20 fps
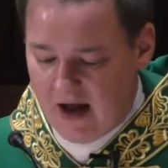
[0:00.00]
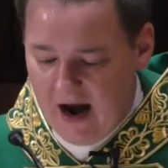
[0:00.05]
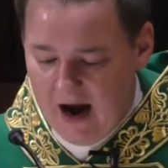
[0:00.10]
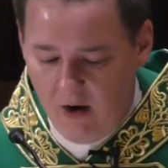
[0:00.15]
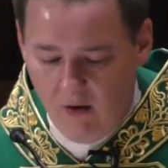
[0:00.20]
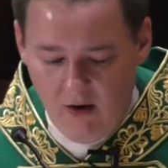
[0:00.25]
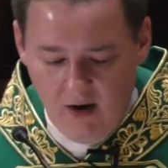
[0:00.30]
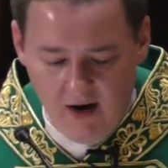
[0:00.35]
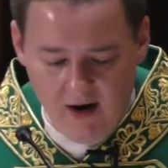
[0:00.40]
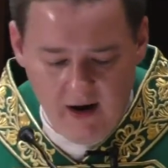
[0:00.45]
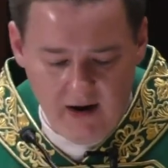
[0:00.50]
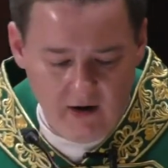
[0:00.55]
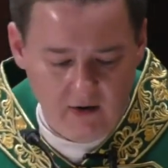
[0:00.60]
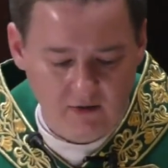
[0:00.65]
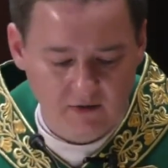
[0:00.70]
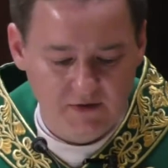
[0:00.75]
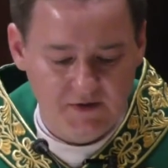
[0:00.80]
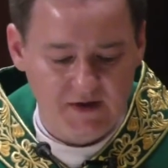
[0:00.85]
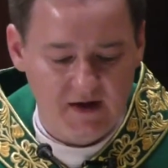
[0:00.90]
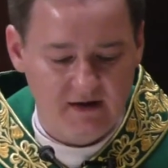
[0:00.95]
our
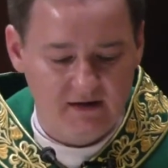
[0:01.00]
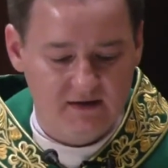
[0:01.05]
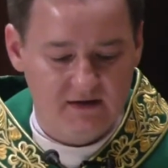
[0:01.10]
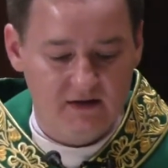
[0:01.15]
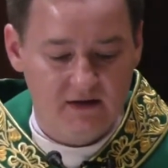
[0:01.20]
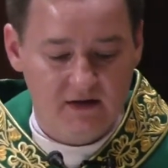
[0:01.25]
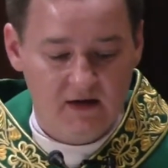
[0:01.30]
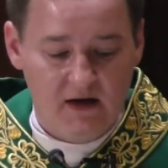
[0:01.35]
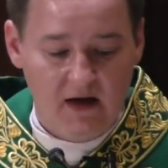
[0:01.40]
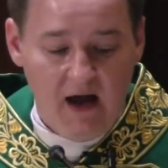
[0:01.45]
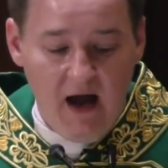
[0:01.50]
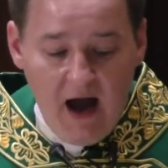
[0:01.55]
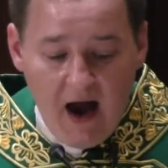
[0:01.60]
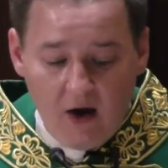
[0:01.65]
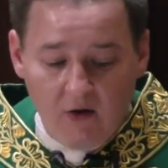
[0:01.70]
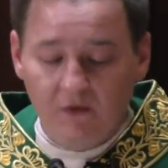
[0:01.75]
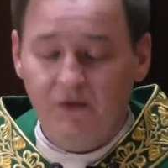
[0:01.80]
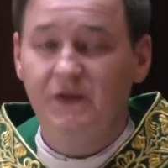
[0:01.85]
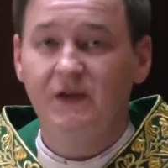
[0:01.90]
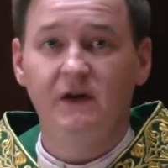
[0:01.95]
health, and
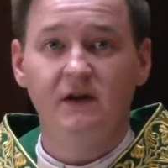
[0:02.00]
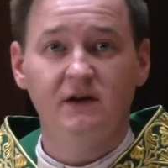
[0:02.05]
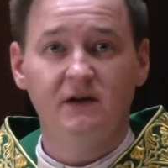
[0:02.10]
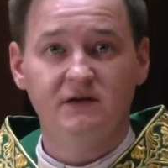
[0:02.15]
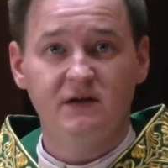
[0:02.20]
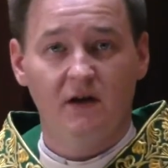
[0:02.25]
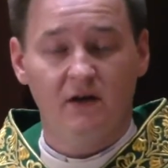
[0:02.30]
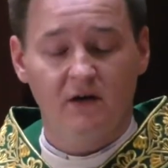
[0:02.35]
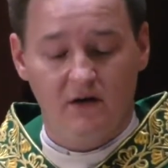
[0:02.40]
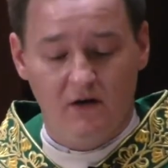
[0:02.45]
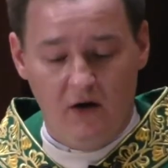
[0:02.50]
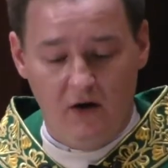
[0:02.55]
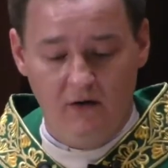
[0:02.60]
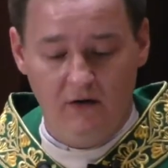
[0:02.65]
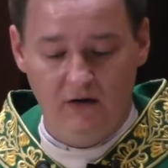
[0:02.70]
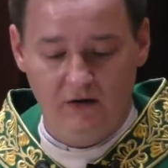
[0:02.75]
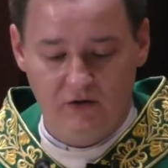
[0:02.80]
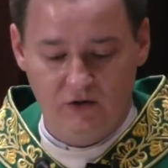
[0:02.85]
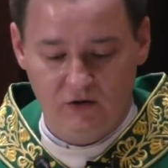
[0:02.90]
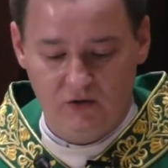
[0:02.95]
how things are
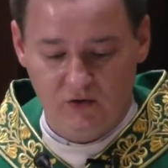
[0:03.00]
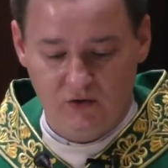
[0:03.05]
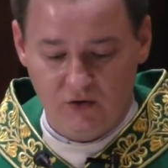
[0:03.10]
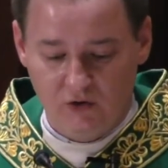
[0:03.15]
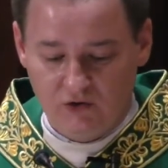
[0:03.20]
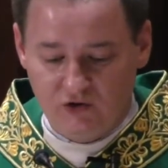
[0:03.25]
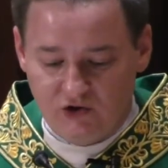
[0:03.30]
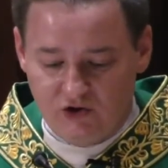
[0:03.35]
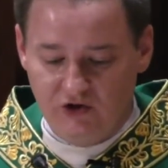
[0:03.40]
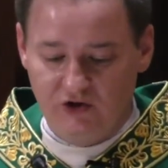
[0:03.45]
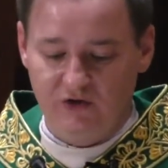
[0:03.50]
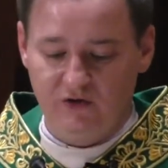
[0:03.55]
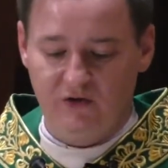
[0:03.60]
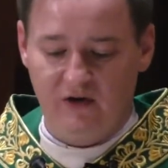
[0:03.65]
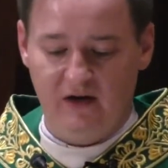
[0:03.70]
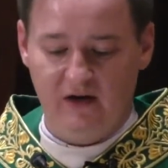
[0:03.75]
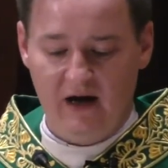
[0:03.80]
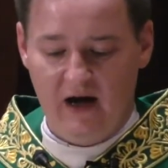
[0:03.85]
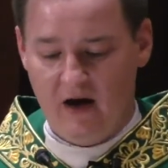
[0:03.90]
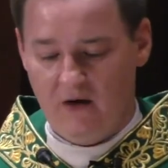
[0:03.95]
going to continue
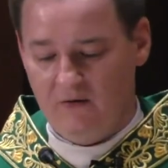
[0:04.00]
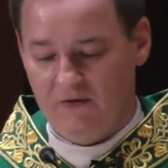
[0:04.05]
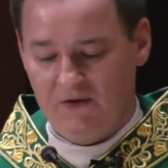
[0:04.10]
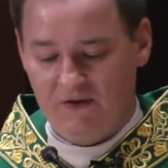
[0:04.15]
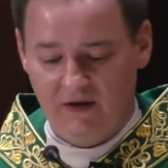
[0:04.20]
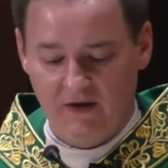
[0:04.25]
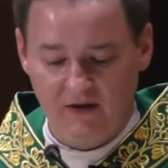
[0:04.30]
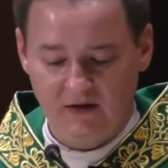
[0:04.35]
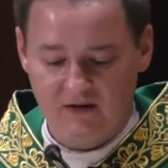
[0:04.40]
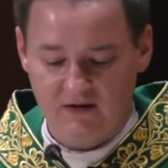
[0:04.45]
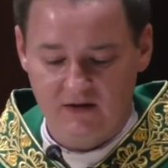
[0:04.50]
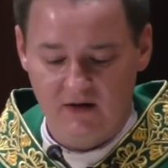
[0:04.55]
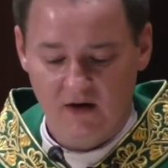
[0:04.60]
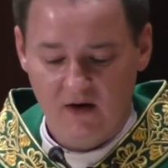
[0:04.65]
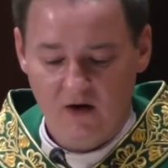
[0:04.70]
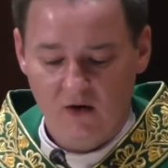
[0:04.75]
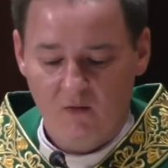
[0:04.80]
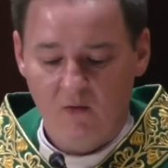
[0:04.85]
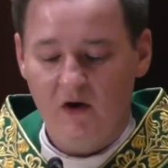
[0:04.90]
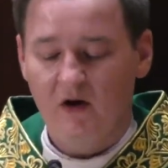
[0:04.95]
and how things
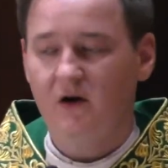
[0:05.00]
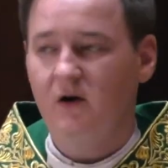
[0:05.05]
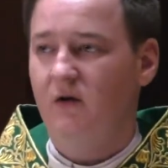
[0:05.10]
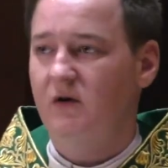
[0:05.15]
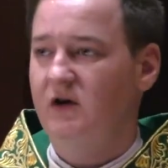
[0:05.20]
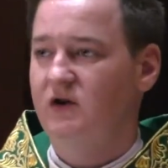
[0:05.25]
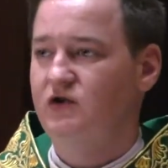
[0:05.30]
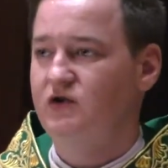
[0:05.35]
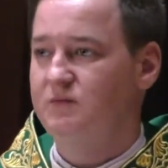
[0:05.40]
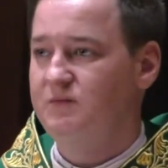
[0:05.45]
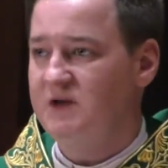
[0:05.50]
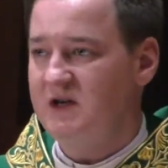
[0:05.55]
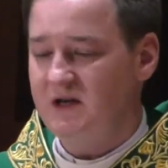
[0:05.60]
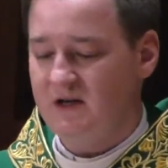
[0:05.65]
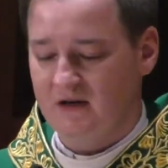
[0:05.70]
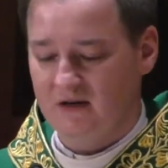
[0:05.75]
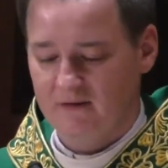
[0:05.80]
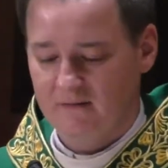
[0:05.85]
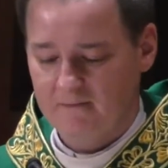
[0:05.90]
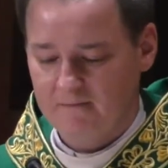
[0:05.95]
were going to
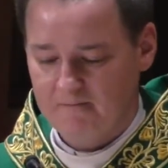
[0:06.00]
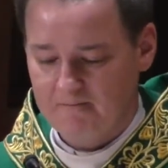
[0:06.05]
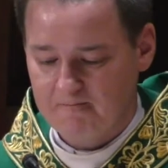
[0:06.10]
be.